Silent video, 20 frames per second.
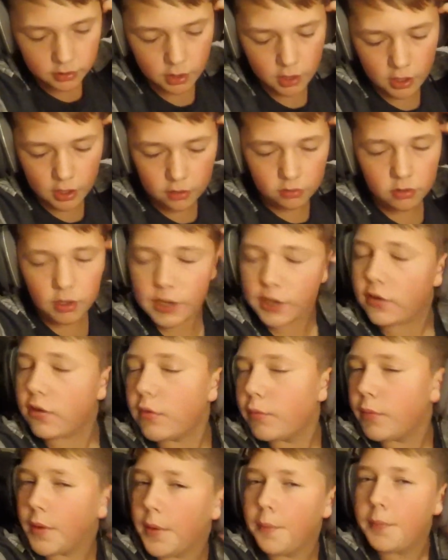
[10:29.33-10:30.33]
uh, like
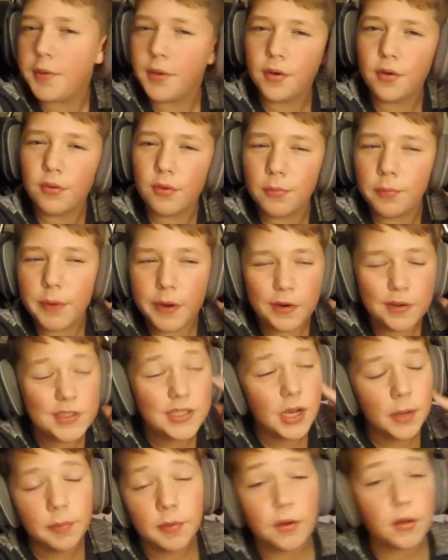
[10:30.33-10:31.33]
some computer repair
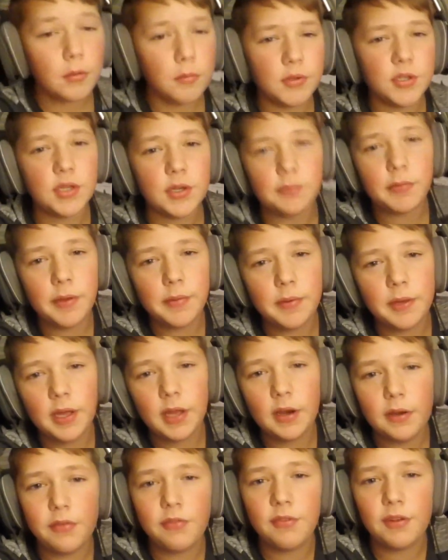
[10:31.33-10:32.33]
shop or some shit, maybe
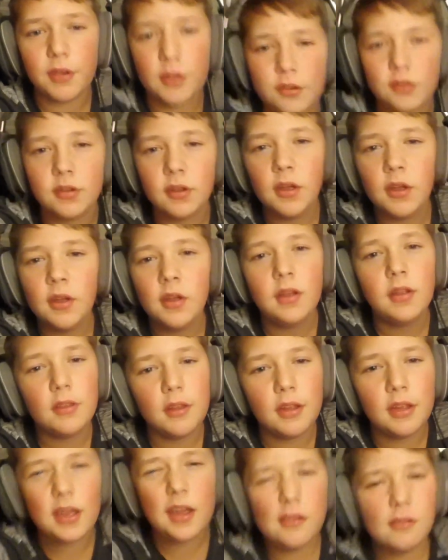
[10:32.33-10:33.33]
get it fixed.
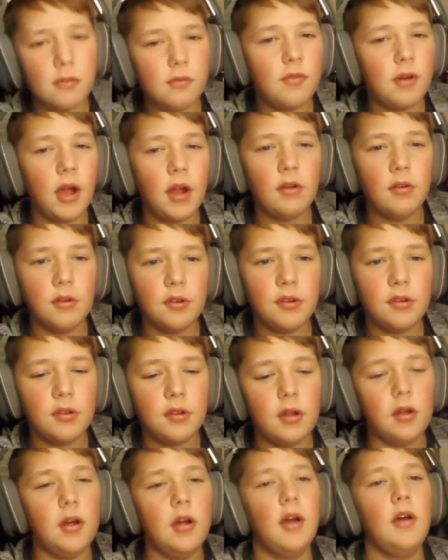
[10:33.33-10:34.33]
I think it has a virus.
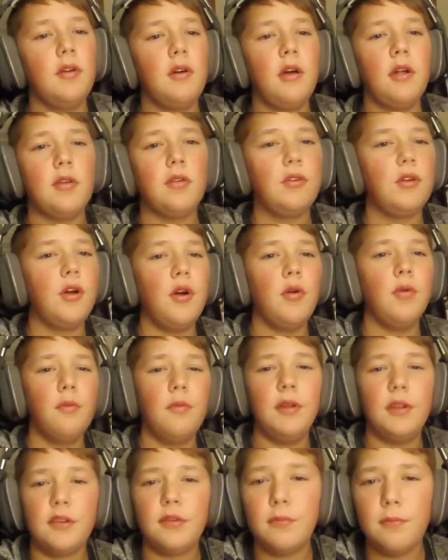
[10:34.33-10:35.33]
Uh, I don't
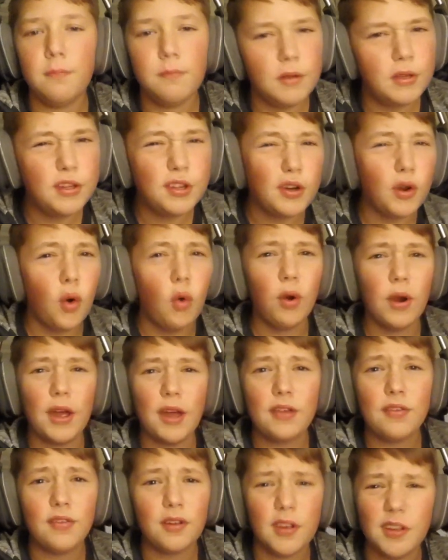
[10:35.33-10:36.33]
know. It's it's an old
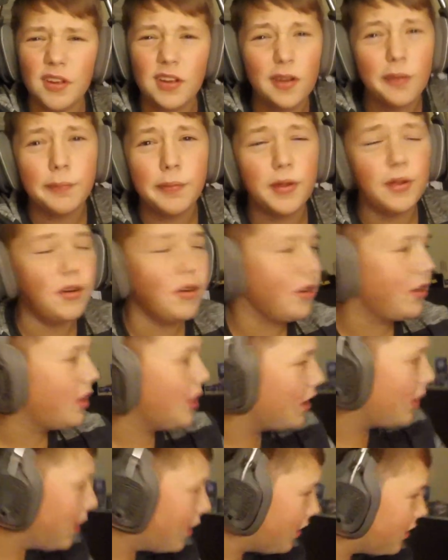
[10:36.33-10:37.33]
ass fucking computer.
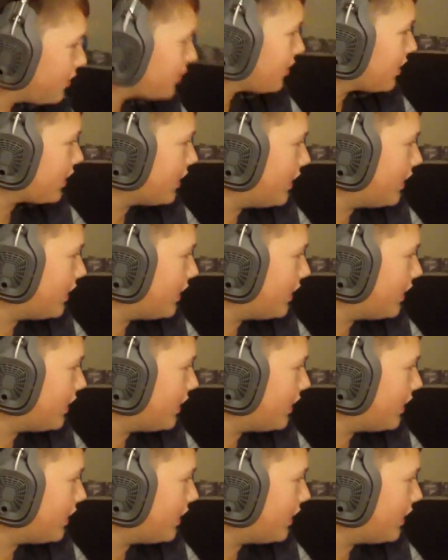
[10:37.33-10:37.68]
It's